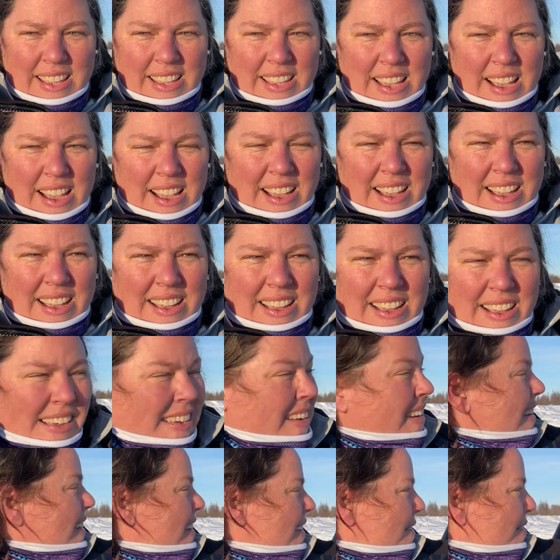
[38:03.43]

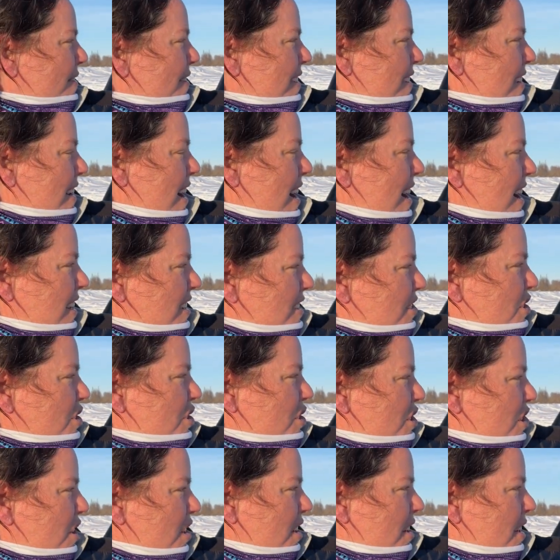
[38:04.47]
We're
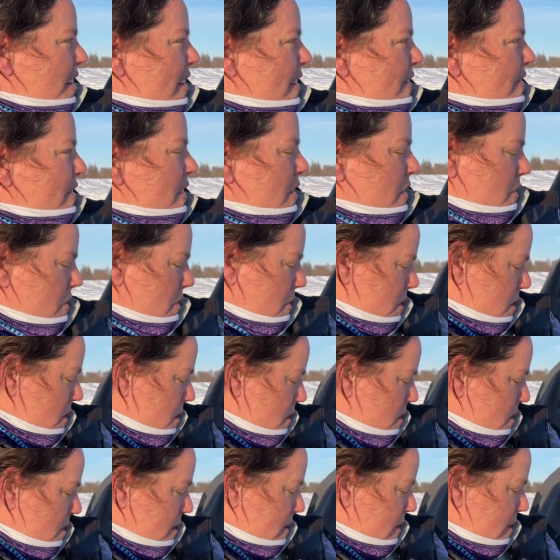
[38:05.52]
unsure if there's
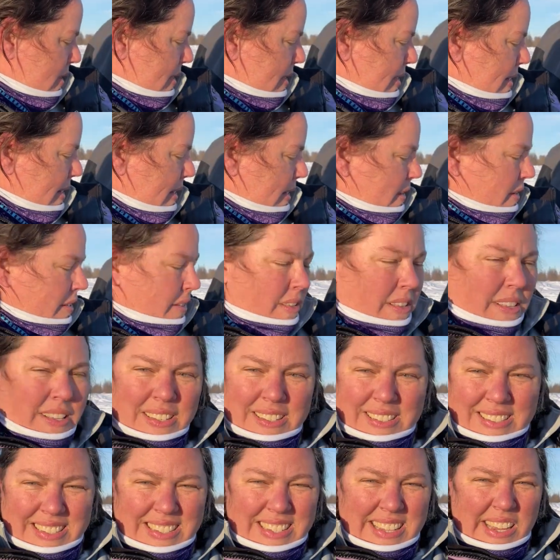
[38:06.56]
still
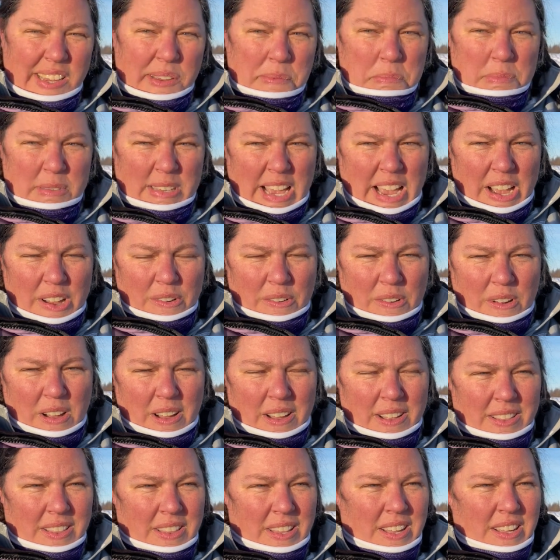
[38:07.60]
teams out
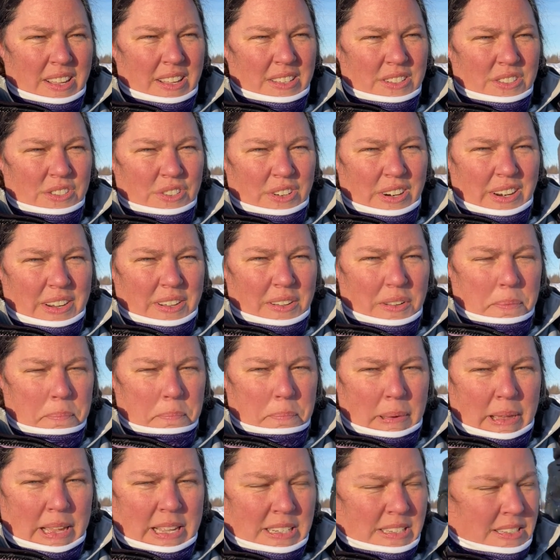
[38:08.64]
on the trail,
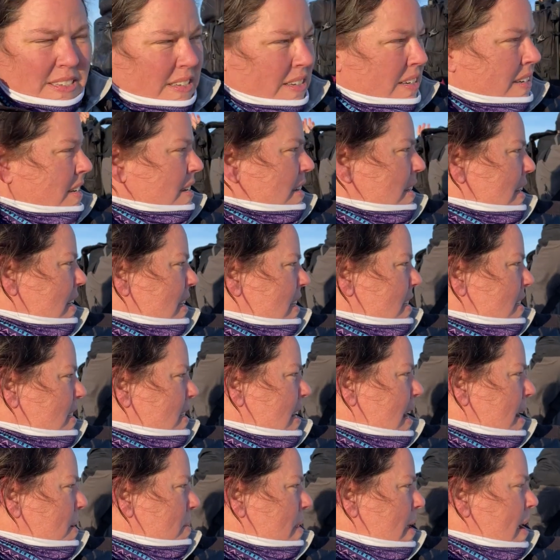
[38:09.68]
but it's
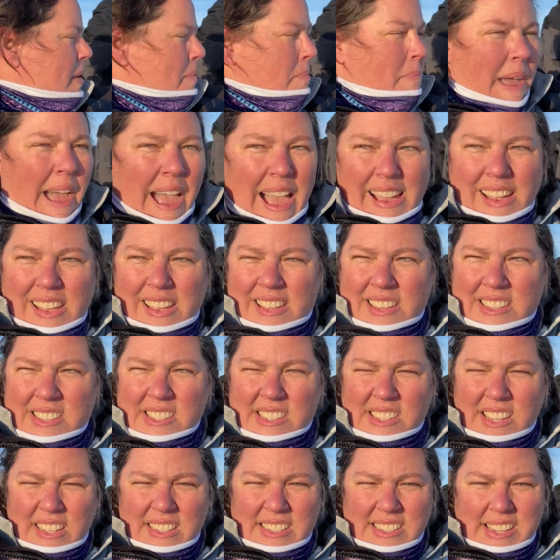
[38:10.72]
time to head back.
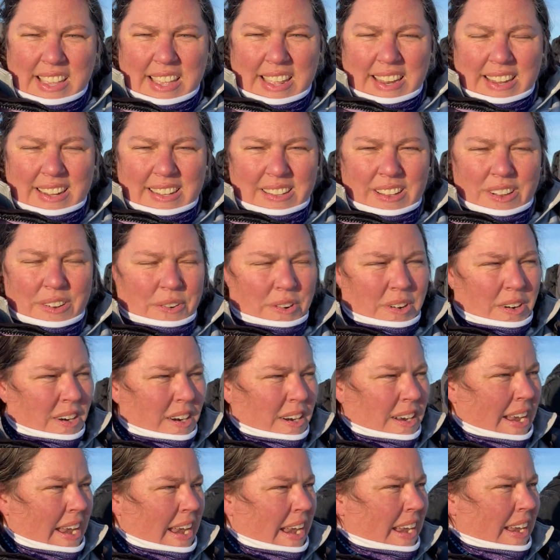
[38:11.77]
Sun's getting lower,
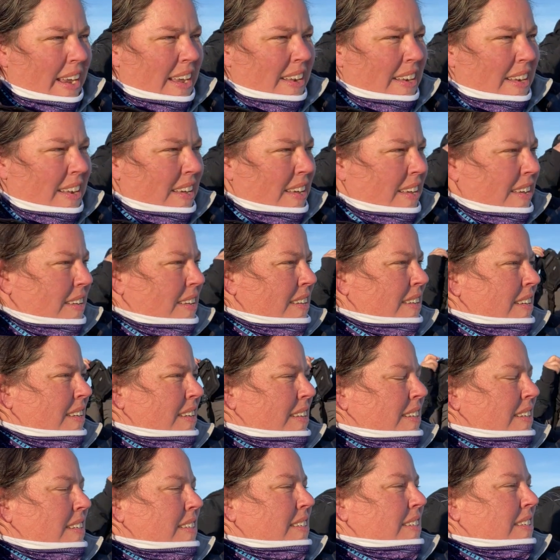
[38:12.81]
and
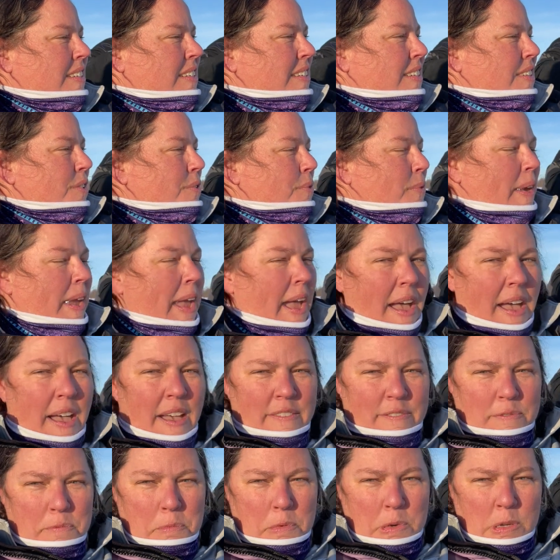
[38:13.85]
we
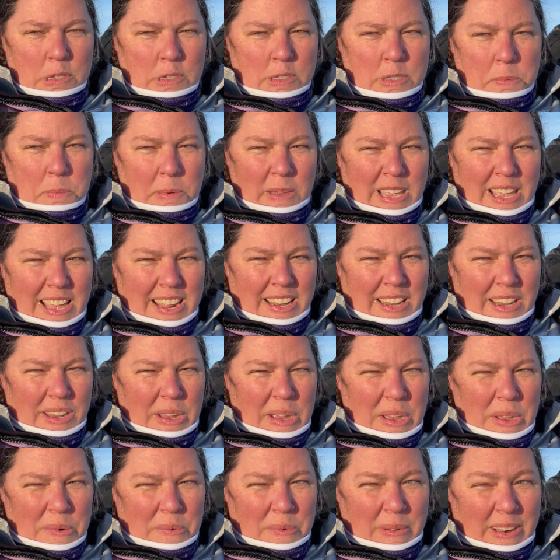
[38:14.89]
have moose spaghetti
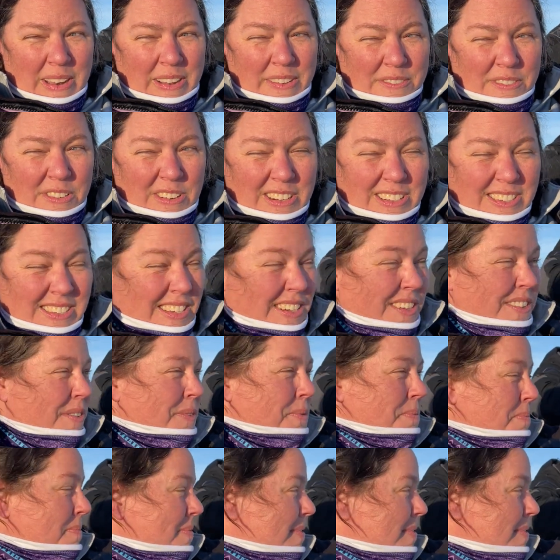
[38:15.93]
waiting for us at home.